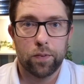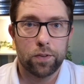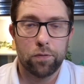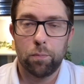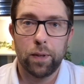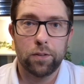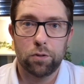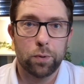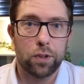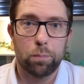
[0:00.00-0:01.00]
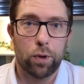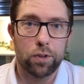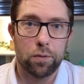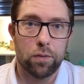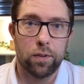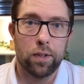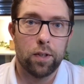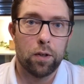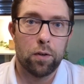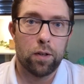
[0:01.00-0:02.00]
So for me as a Swedish person
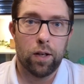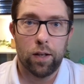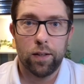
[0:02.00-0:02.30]
uh,